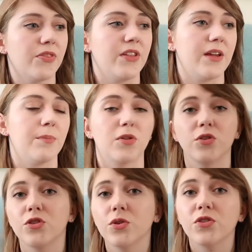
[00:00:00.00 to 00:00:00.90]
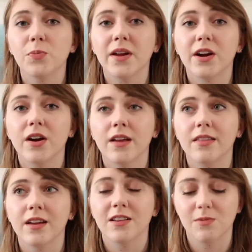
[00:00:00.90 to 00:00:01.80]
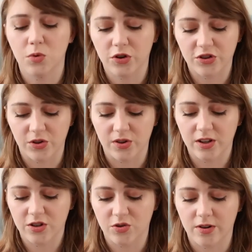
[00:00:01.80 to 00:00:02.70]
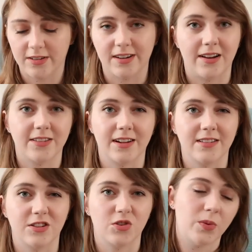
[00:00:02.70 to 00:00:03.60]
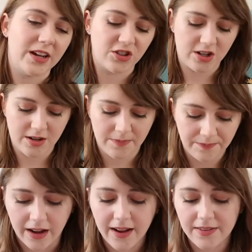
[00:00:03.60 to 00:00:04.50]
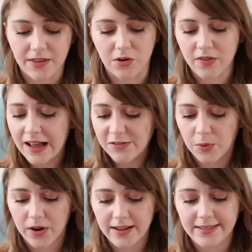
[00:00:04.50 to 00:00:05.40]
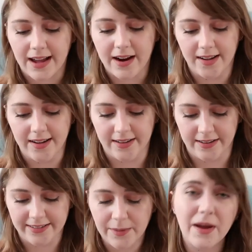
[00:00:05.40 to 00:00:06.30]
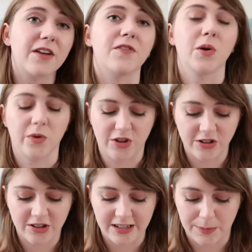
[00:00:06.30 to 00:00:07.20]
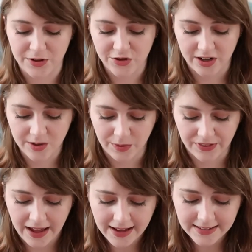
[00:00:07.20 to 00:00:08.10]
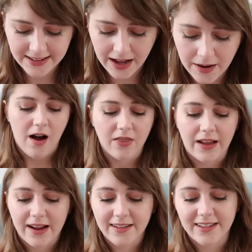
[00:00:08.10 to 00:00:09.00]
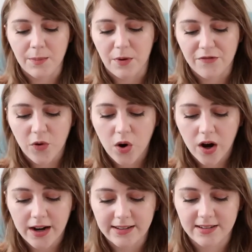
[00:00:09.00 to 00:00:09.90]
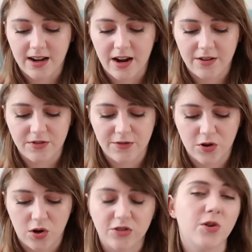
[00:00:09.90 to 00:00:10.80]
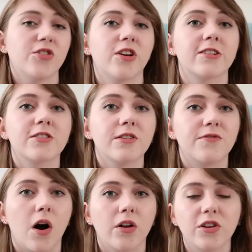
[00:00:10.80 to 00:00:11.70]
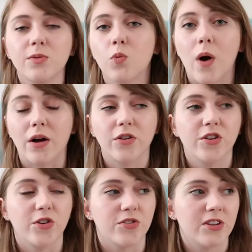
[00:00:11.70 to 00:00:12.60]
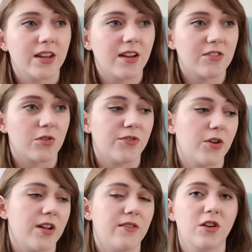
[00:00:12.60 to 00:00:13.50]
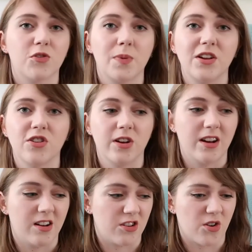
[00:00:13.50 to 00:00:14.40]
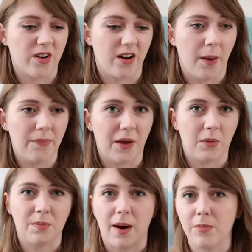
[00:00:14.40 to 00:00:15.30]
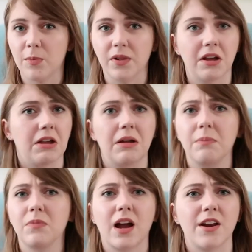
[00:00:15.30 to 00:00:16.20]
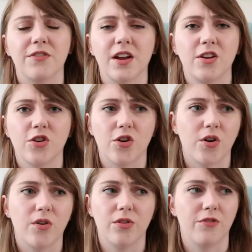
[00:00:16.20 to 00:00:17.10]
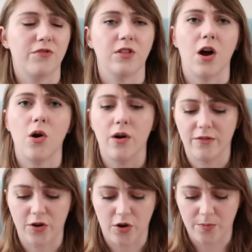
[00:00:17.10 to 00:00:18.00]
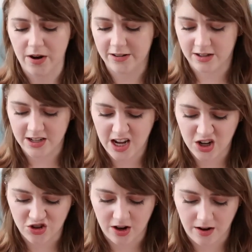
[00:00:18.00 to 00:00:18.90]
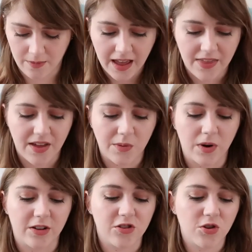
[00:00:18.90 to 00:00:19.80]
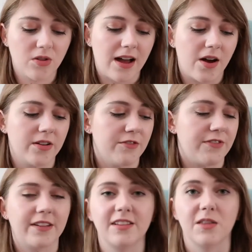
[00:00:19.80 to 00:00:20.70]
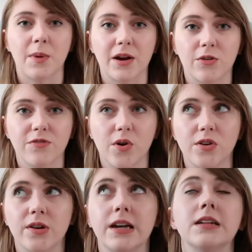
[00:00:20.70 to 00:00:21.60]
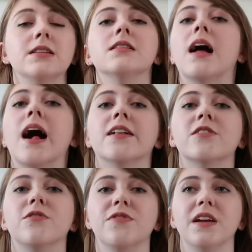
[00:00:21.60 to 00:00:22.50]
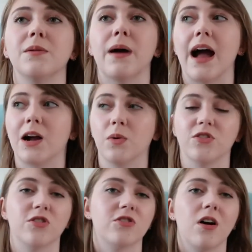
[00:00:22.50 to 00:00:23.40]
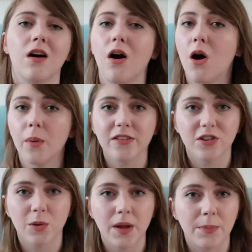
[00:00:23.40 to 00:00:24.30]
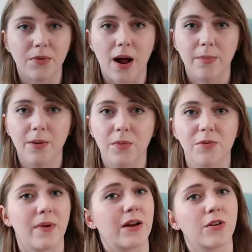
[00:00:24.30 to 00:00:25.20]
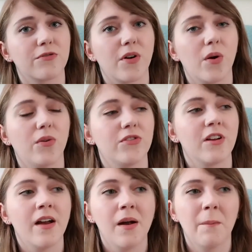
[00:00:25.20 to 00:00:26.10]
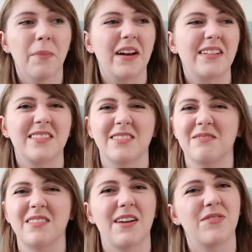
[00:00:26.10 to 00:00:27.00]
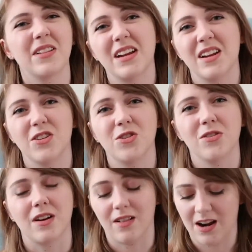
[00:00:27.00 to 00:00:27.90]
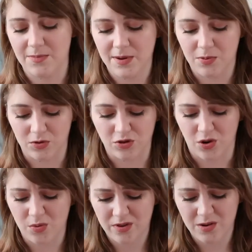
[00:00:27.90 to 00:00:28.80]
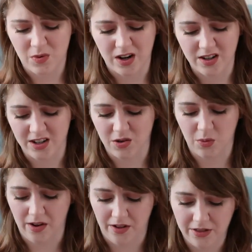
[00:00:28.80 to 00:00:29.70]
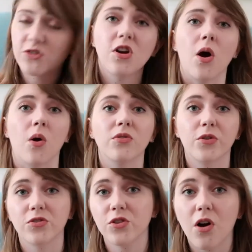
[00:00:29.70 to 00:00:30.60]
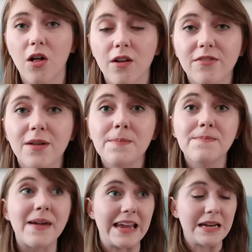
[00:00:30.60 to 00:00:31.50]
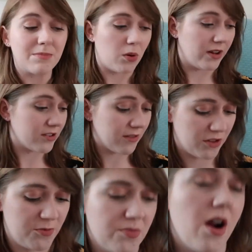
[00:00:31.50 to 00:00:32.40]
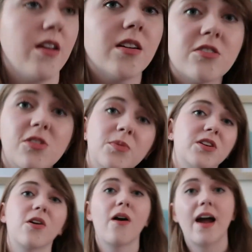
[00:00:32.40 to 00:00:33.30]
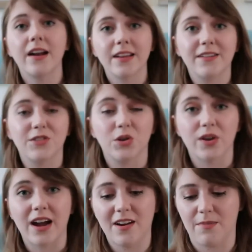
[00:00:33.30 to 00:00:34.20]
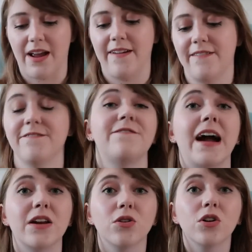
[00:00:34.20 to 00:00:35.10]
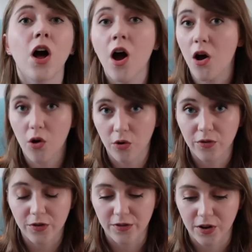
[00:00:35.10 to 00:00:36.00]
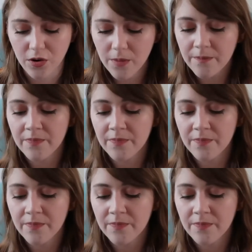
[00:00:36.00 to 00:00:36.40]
the Bluetooth speaker, I think it's more suited towards an outside situation. Okay, and then their last point is that it is a megaphone, which I just demonstrated with the headset. Like I said before, it's kind of difficult to adjust the volume while you're using it. So if you're giving a speech and you need to turn it up, that would probably kind of hinder the flow of your presentation. And then when it's too loud and facing the microphone, you get lots of feedback, which is always going to be a problem with microphones, but it's definitely an issue that a lot of people don't really want to deal with. So those are all of the main points of this product. So I'm going to go ahead and give you kind of my final overview.